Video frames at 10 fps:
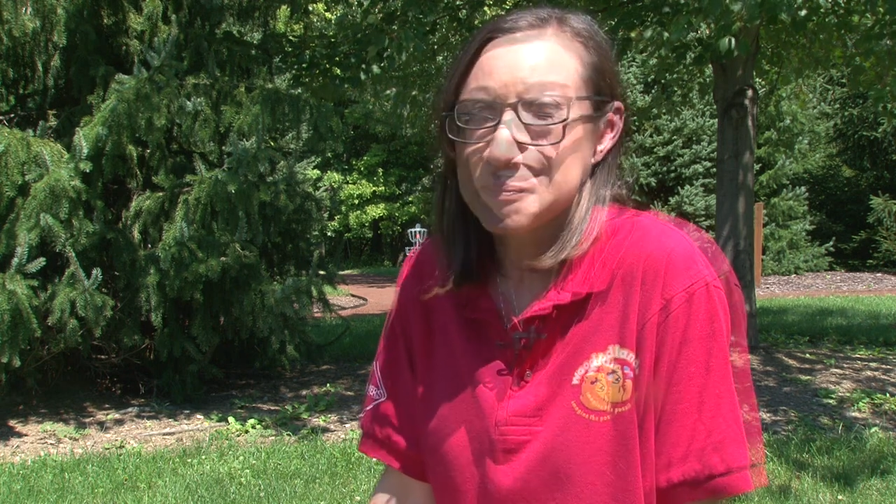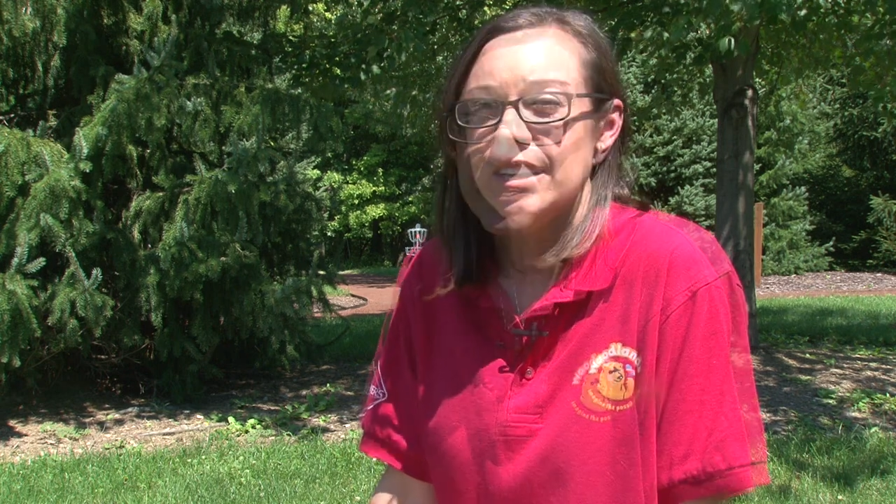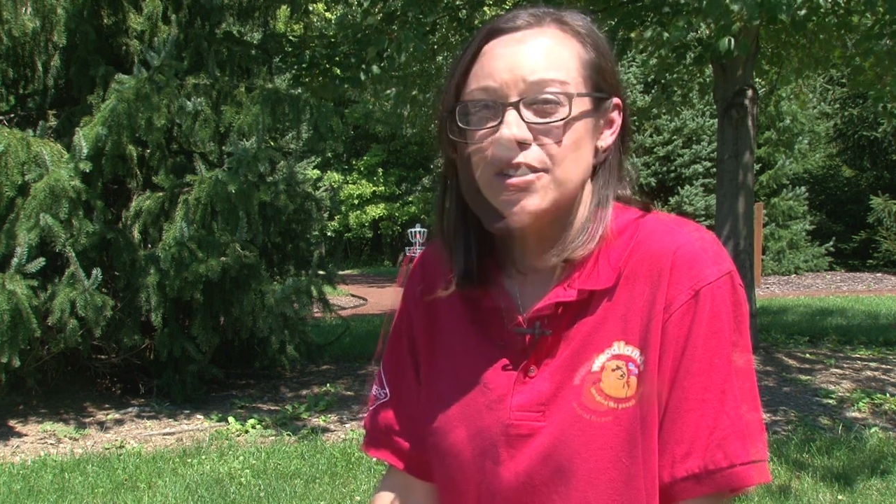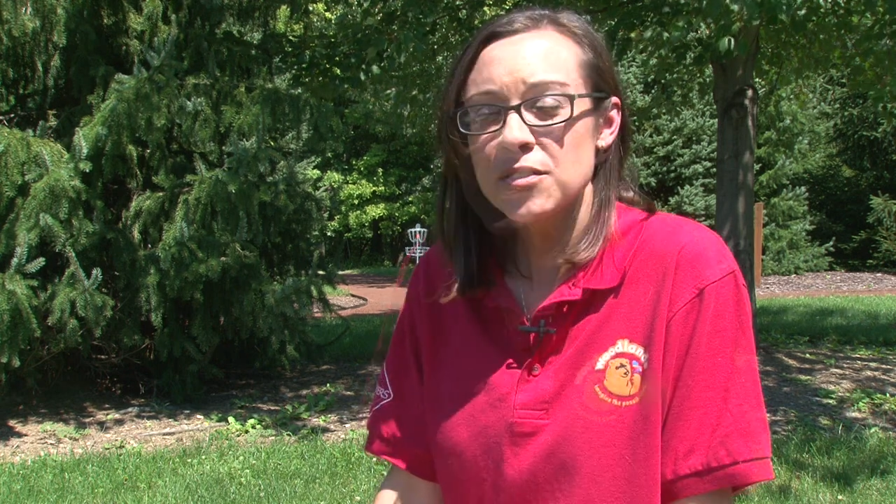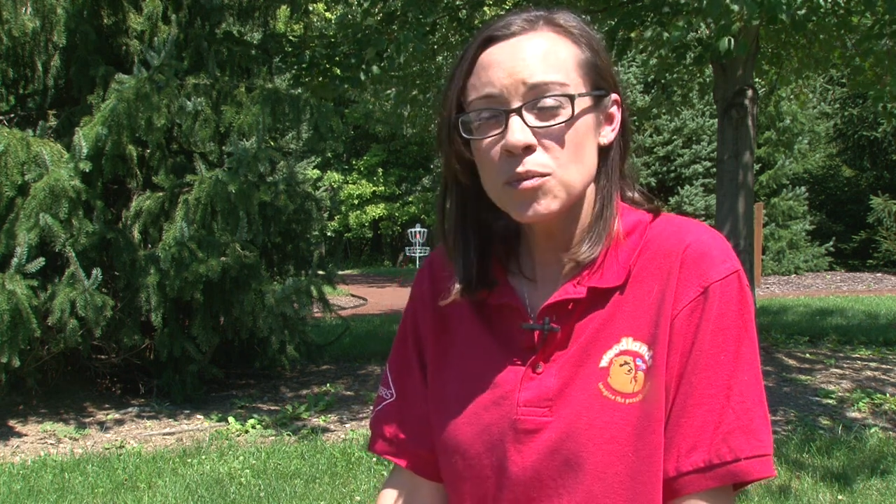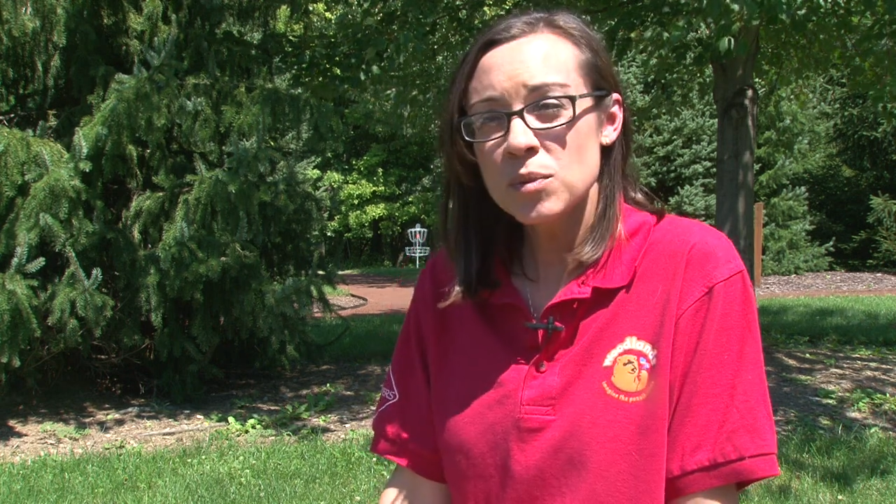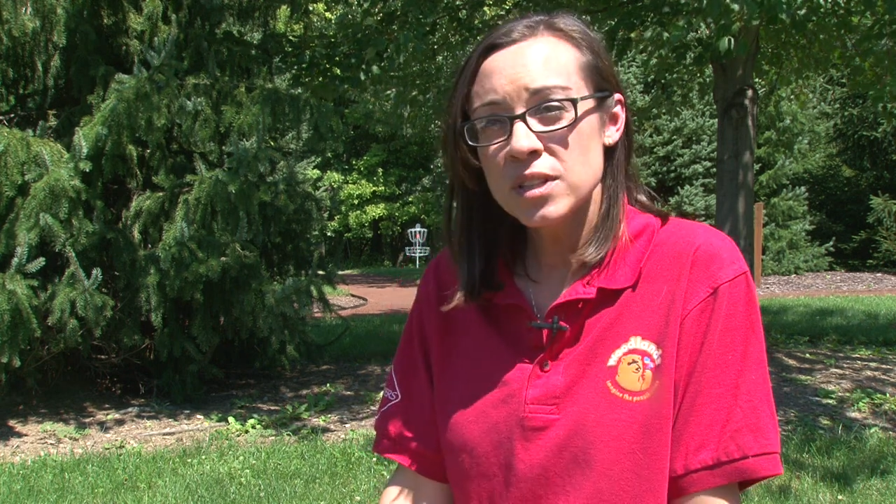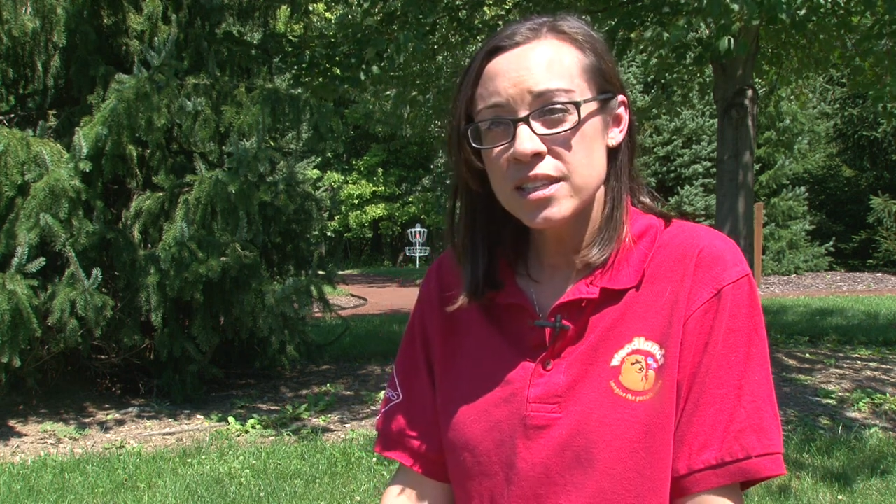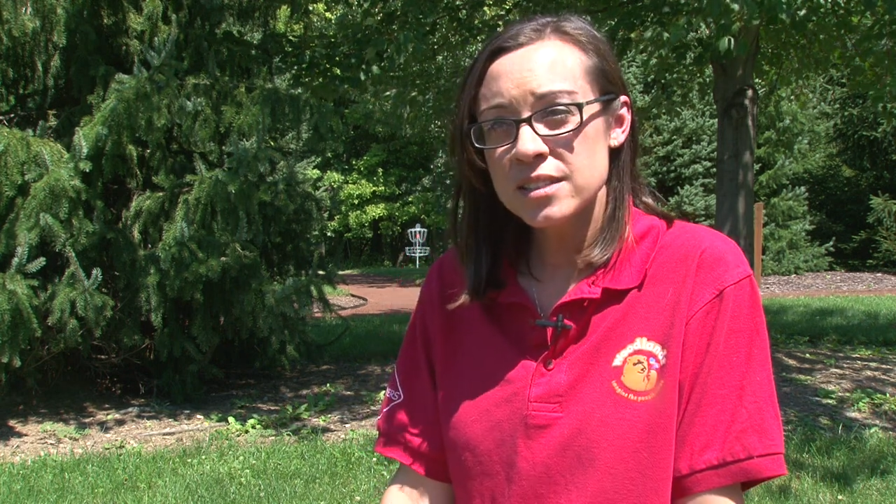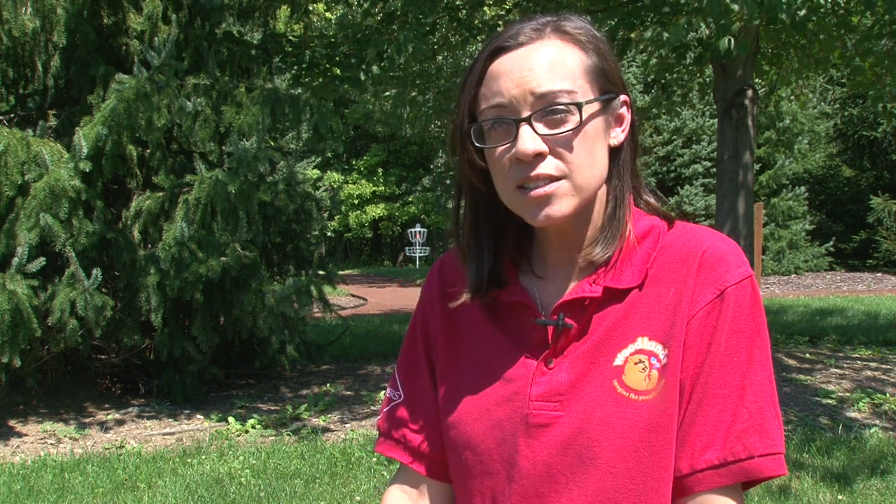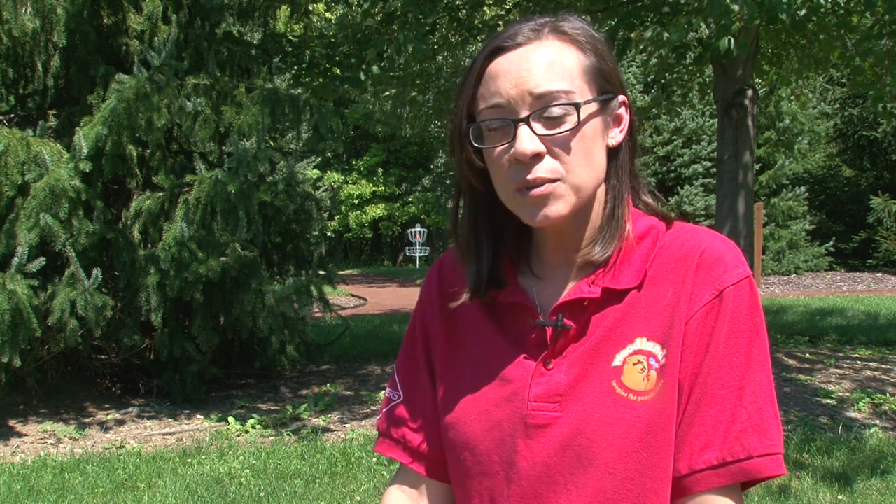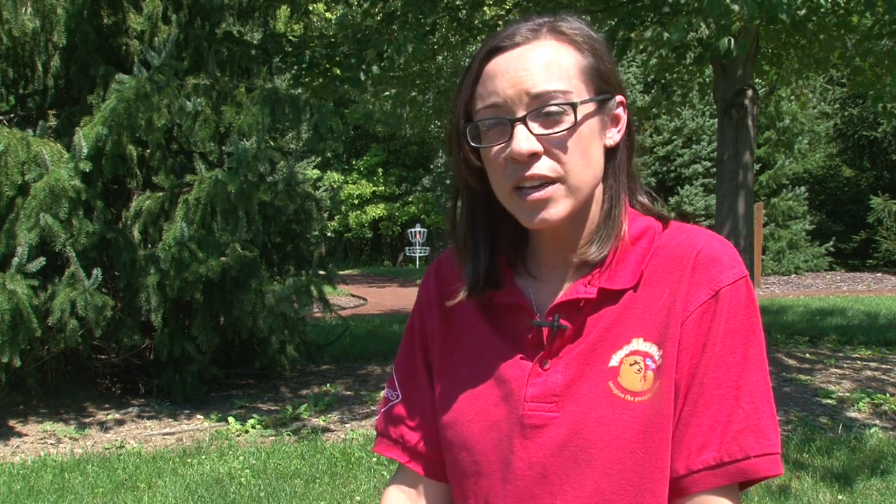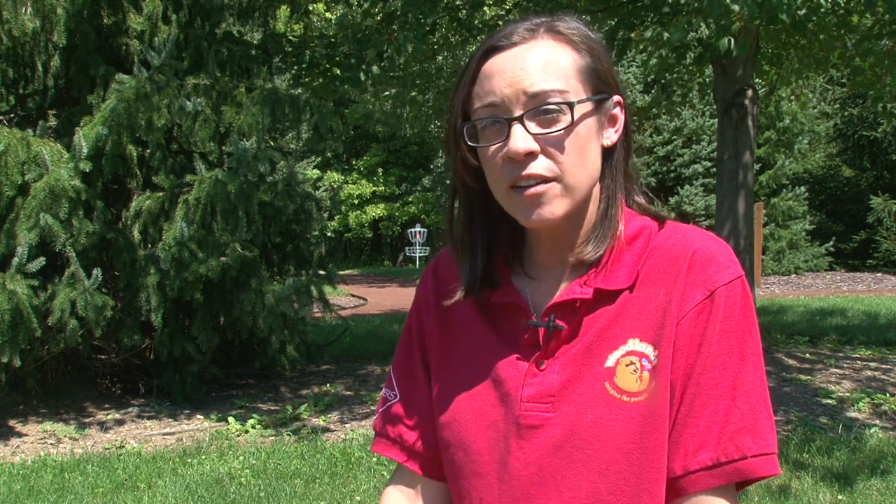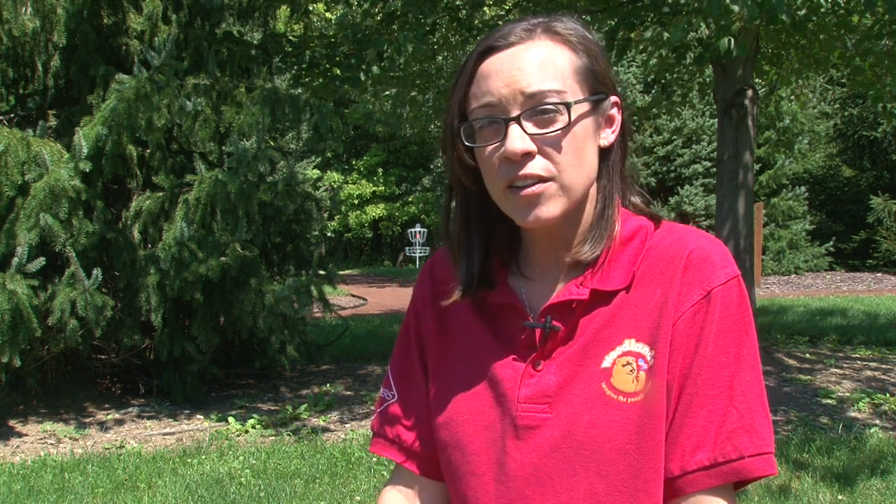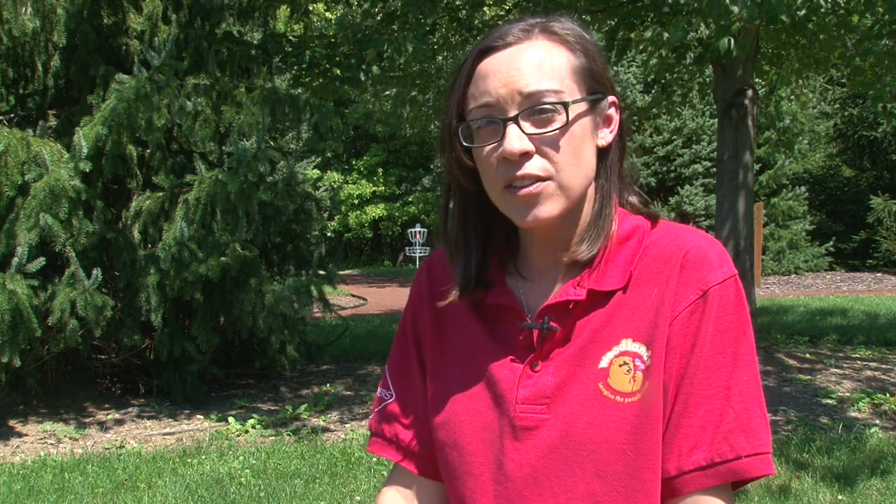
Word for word: Here at the Woodlands, we have a